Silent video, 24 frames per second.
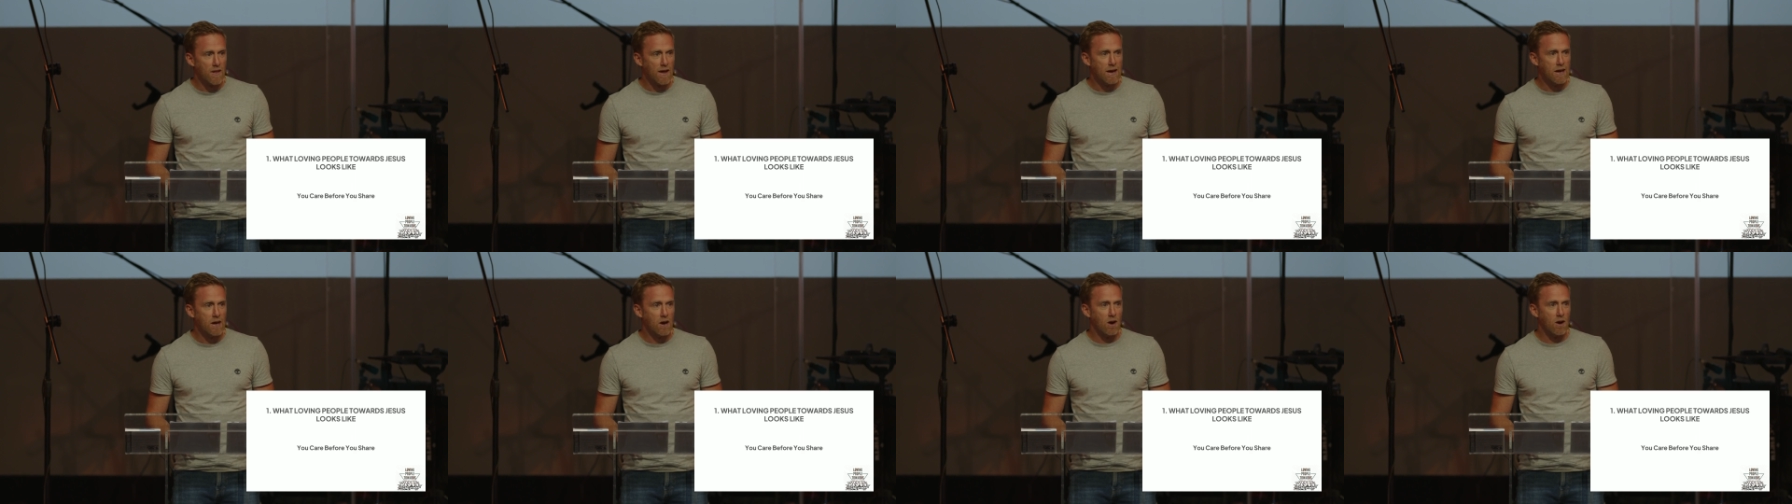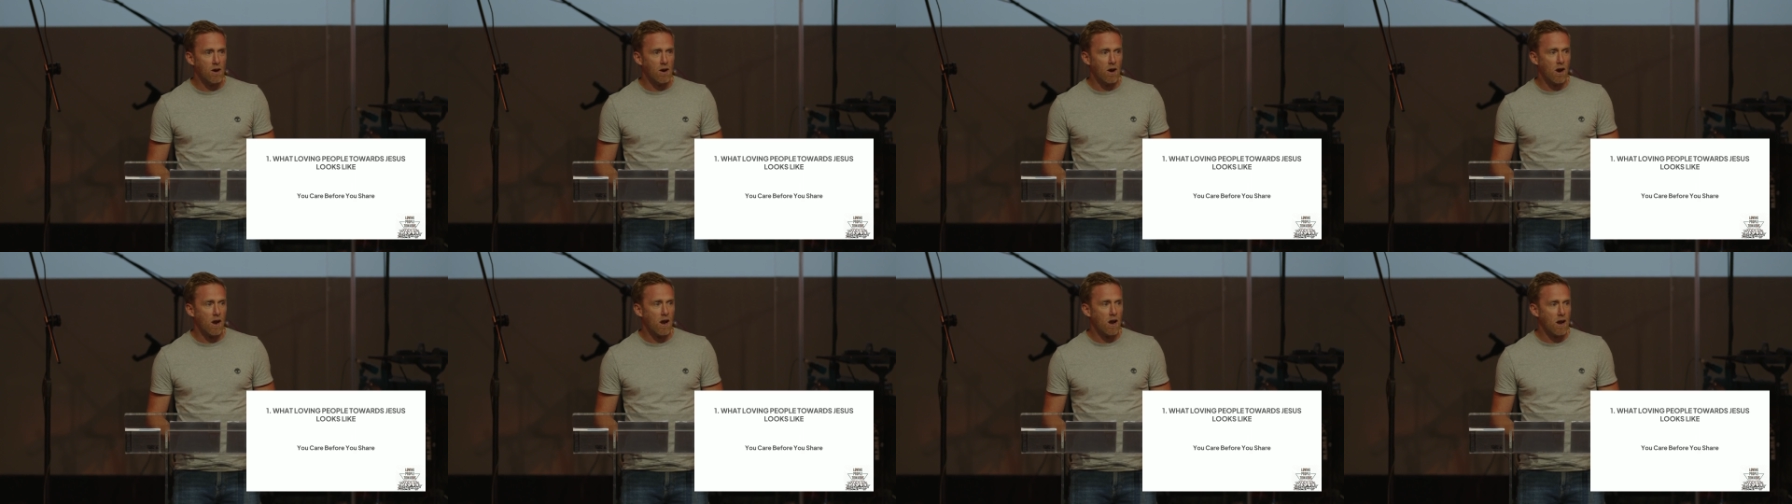they
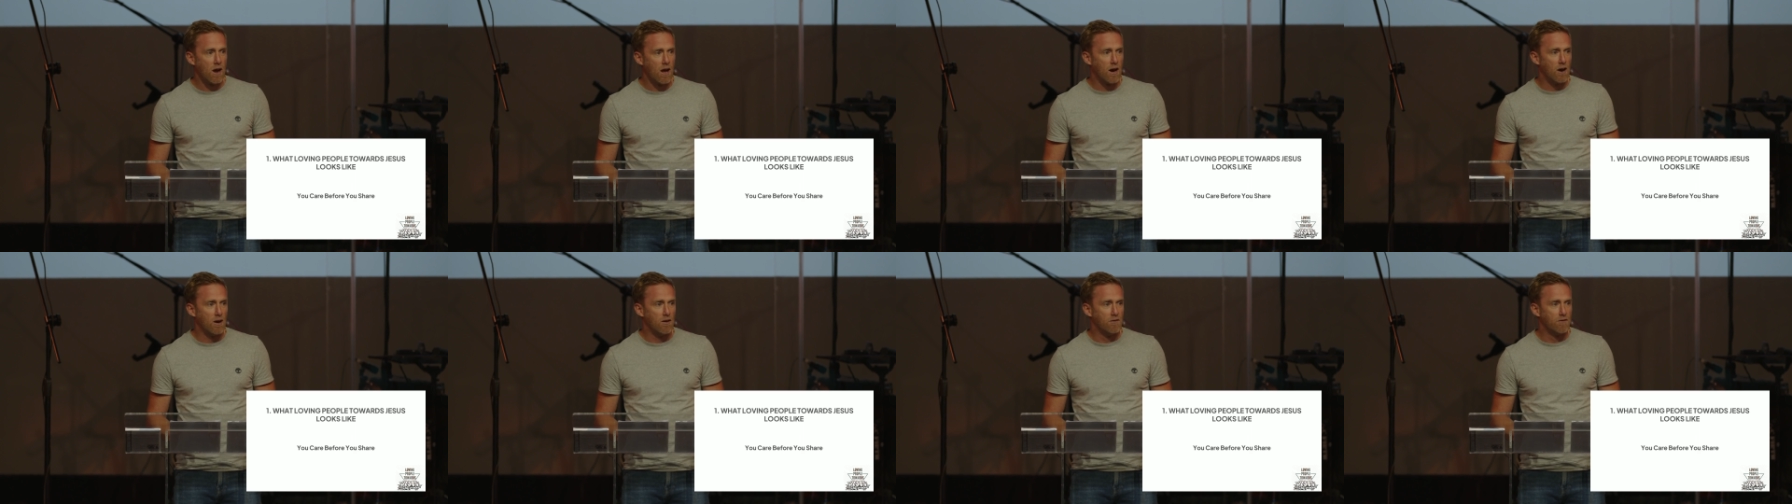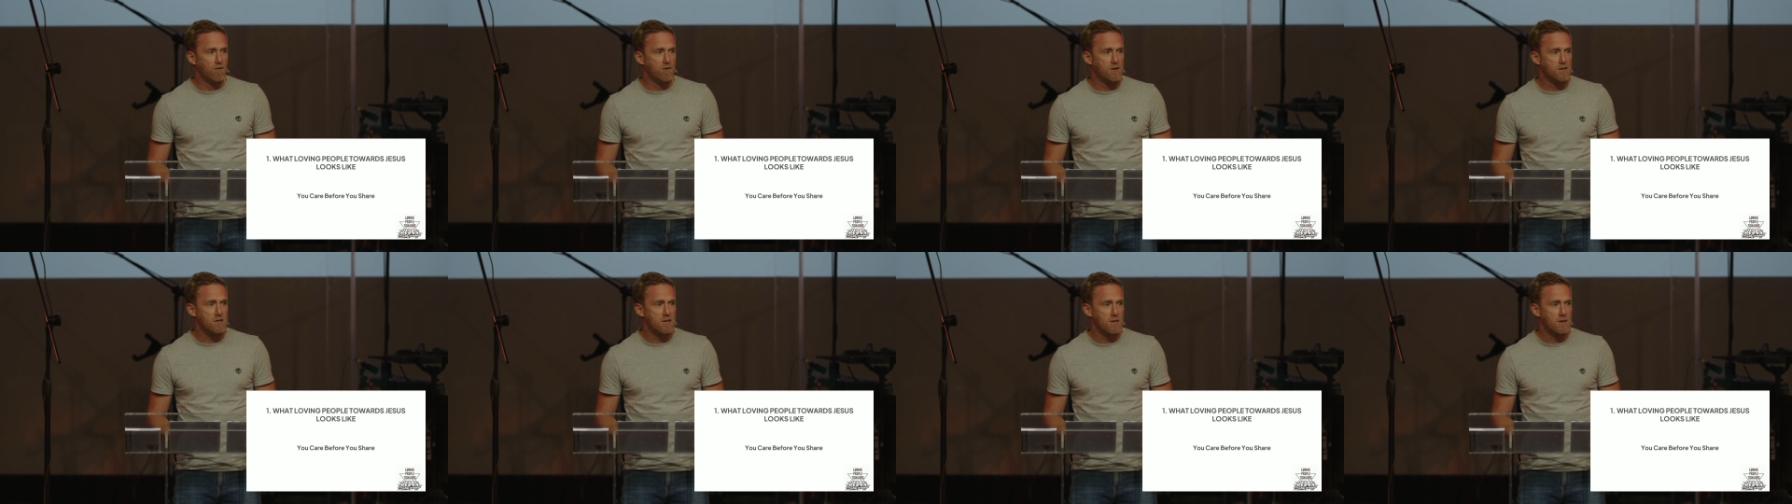are
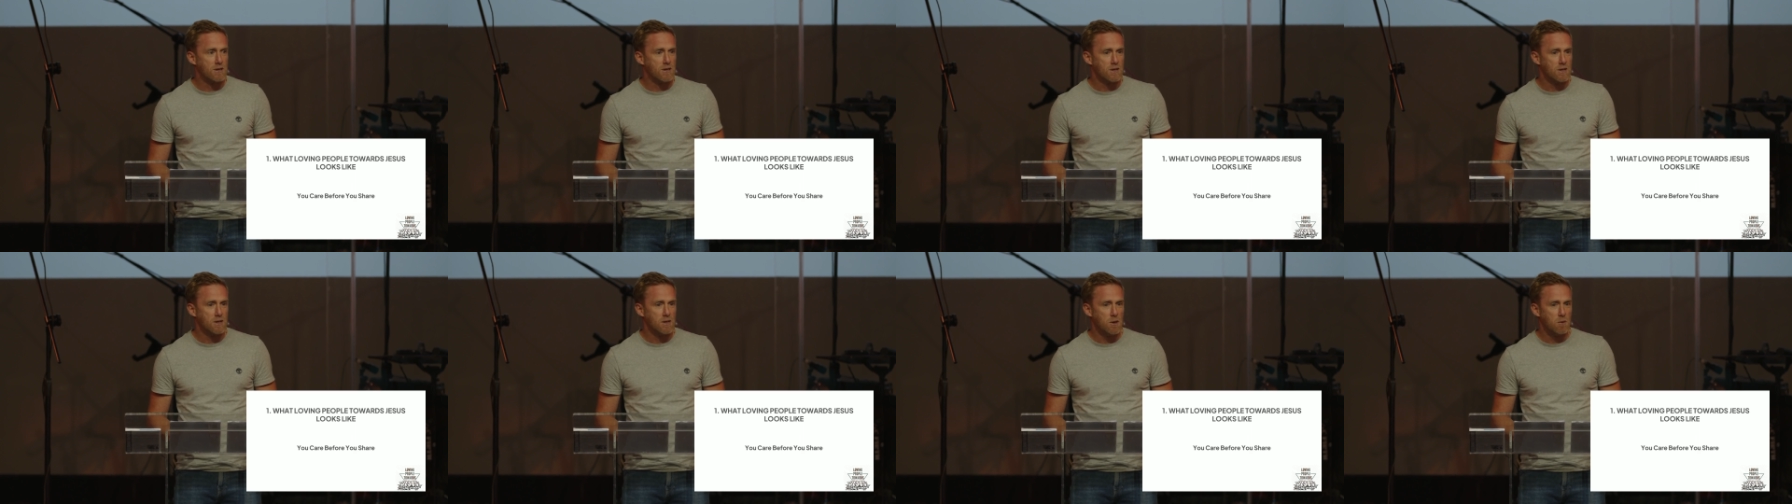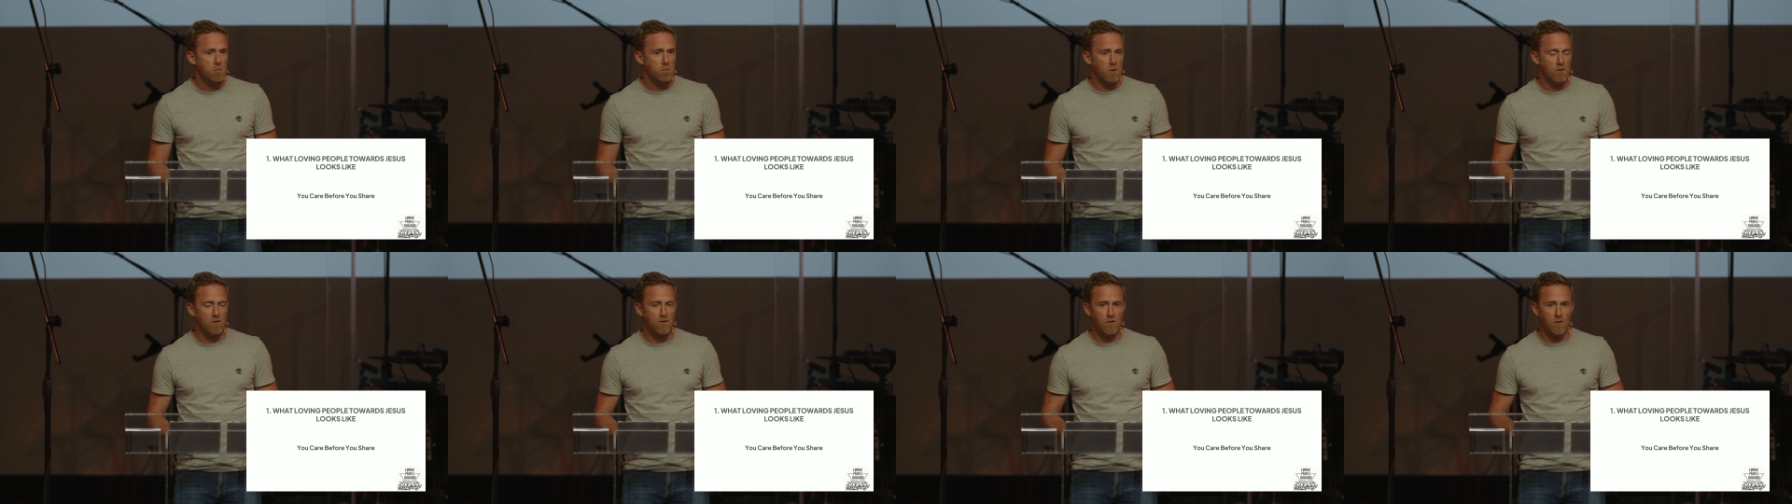loved
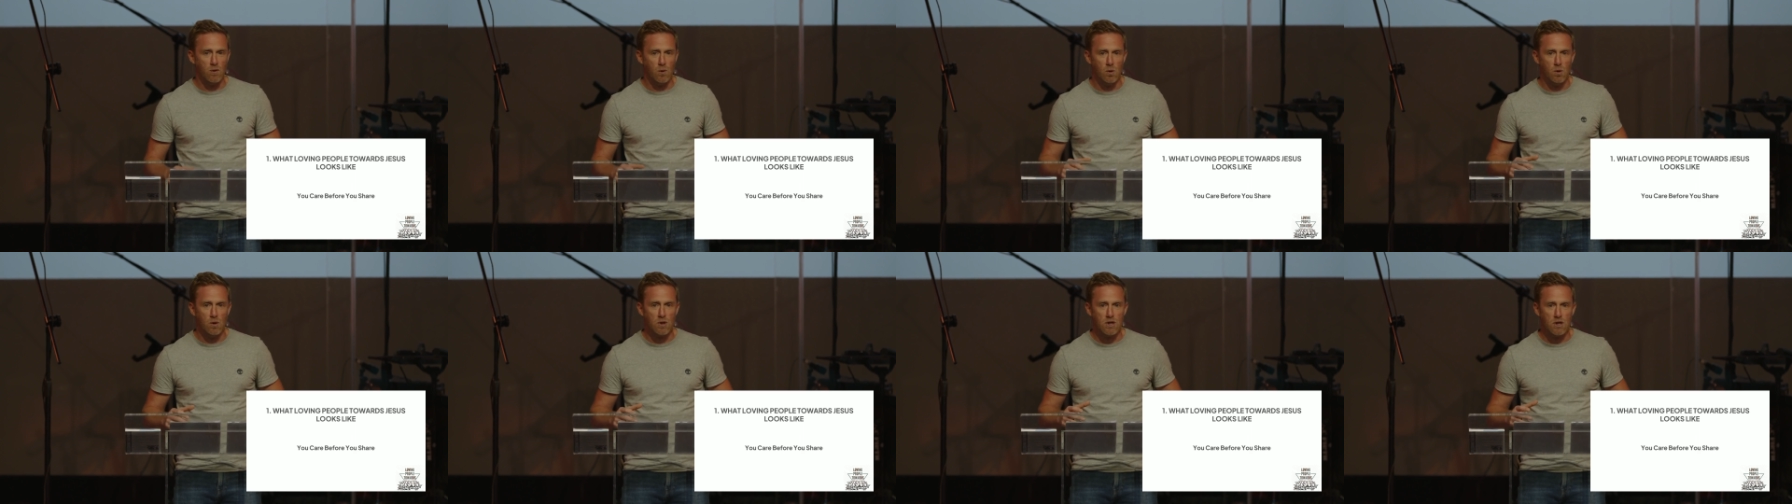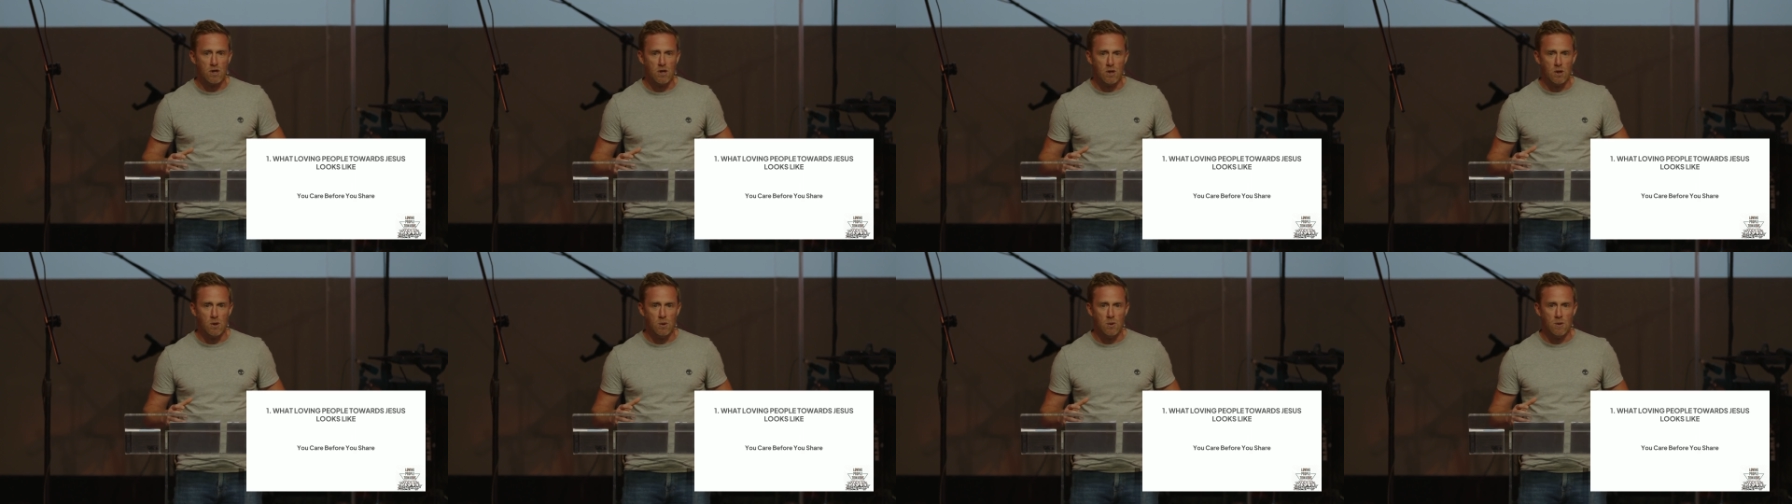before
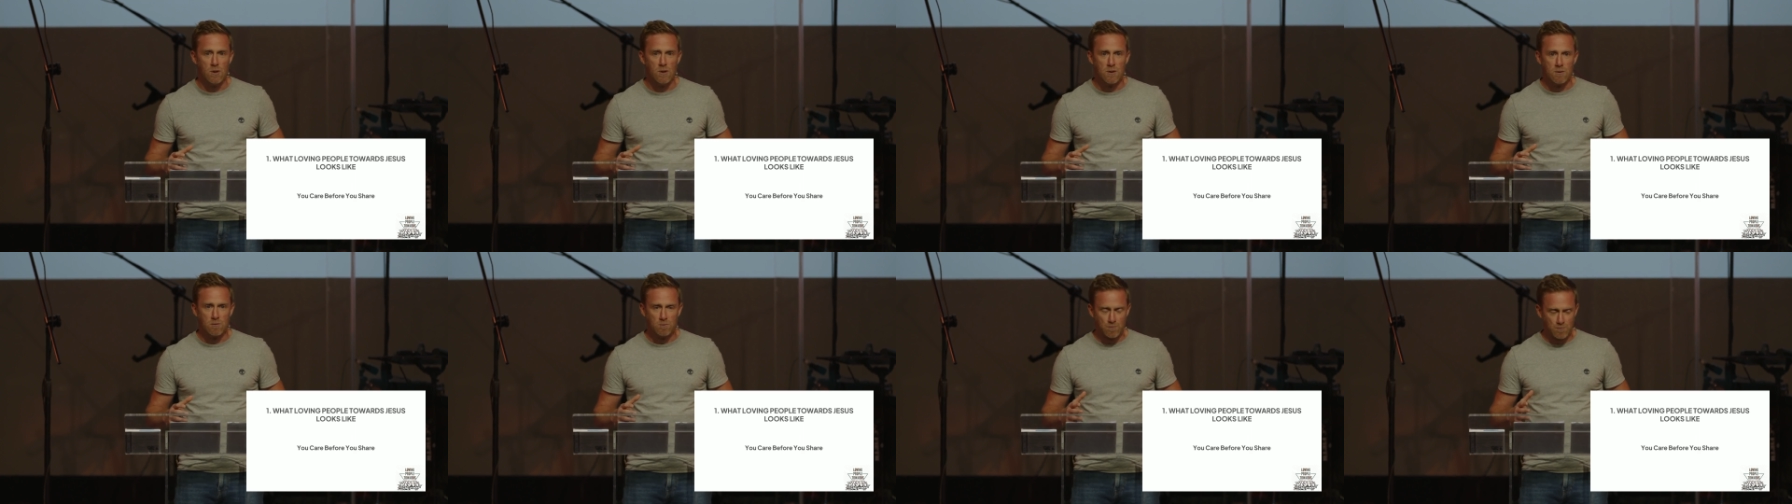you,